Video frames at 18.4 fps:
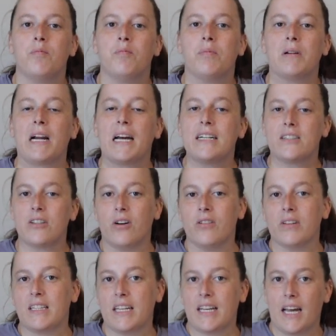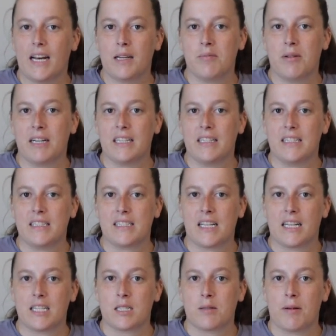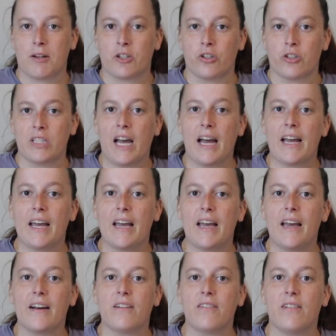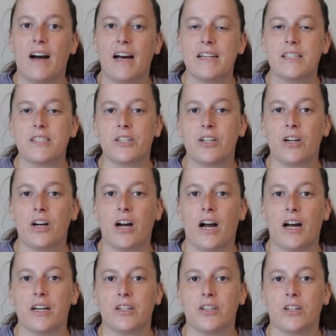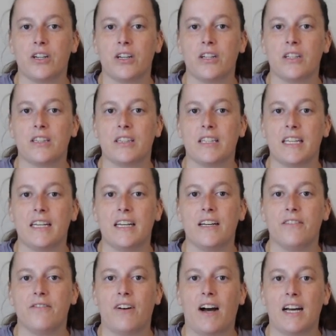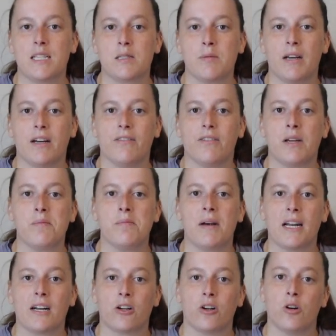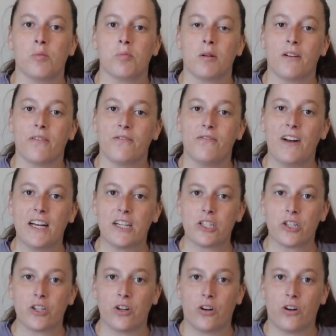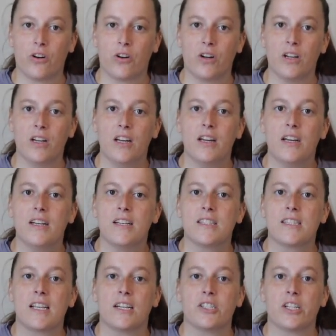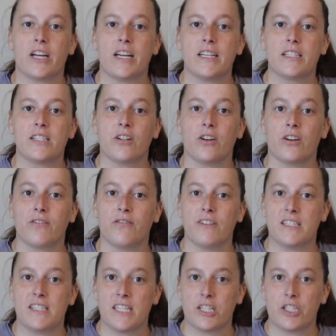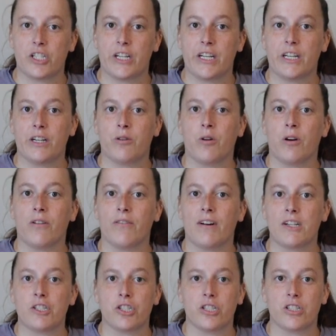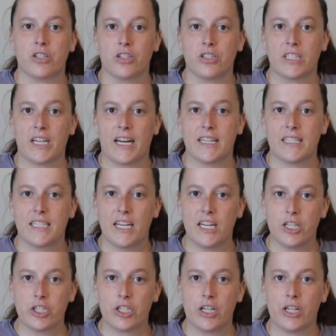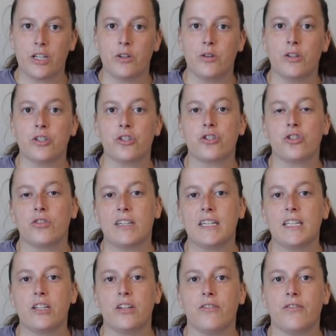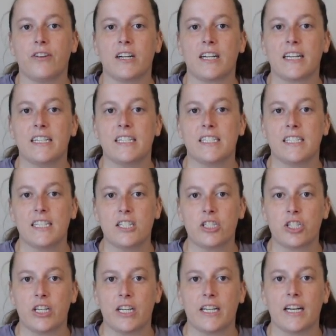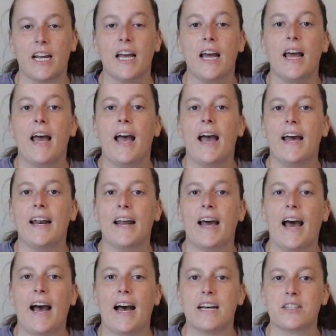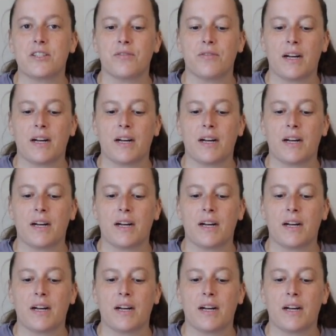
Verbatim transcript: But I don't think anybody needs that special diet unless you're under the advisement of a medical professional, such as your physician or registered dietitian who is treating you for a condition and has